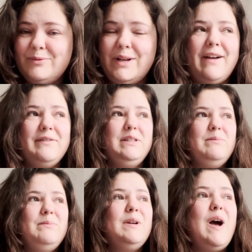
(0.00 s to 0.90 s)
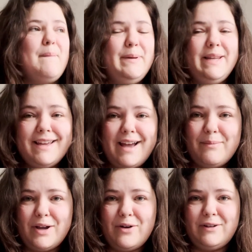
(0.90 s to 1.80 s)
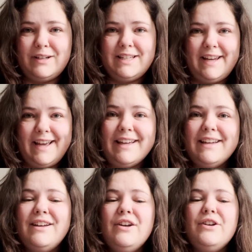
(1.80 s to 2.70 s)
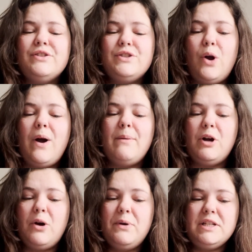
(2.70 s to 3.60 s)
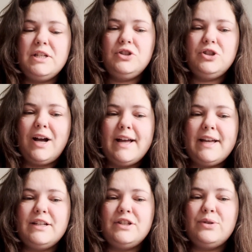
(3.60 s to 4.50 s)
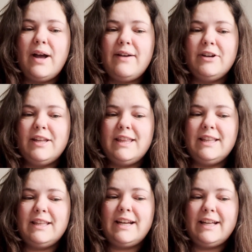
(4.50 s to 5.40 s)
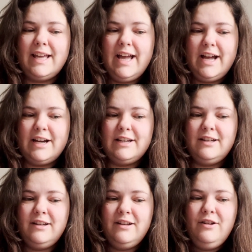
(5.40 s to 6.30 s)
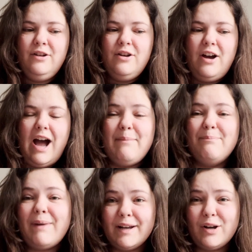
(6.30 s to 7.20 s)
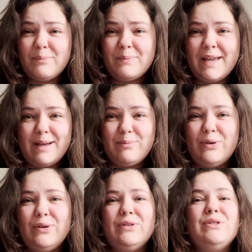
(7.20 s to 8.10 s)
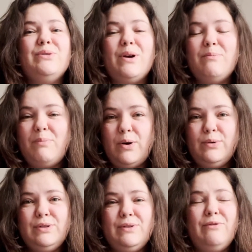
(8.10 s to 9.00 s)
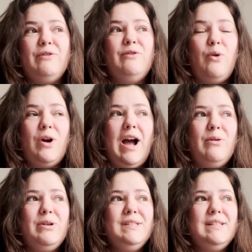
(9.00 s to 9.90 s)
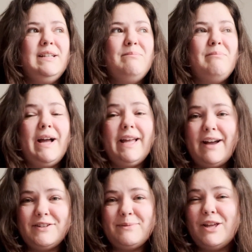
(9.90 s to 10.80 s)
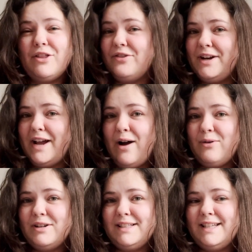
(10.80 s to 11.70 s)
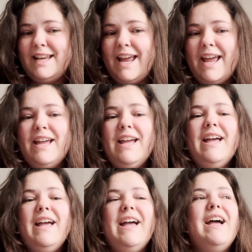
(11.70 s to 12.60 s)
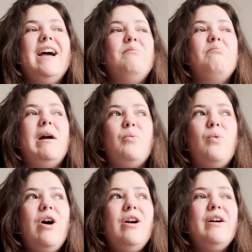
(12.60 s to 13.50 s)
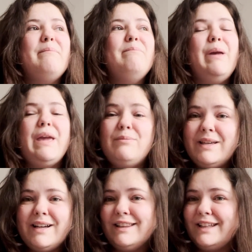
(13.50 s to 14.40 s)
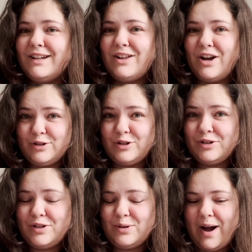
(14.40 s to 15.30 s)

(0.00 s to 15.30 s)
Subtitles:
We have some company coming over tonight, so I'm going to try and do everything that I can. I might not be able to compose for 4 hours. It might have to be 3 hours today, and my walk may be a little under 2